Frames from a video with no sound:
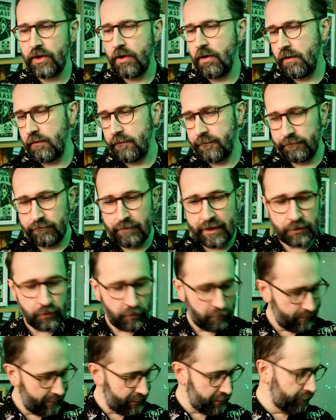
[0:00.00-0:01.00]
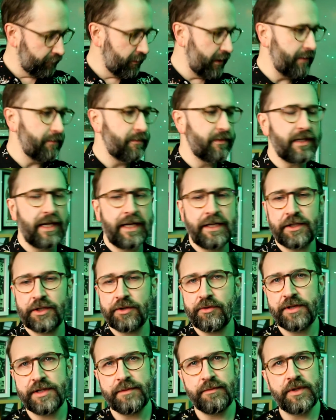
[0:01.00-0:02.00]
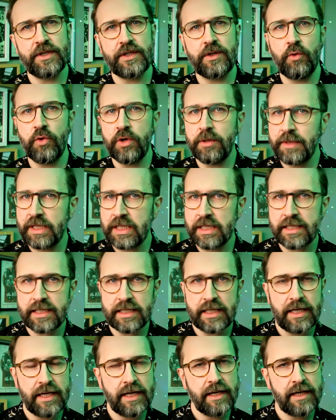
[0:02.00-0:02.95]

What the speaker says: of Red Dwarf picture frames and Christmas ornaments.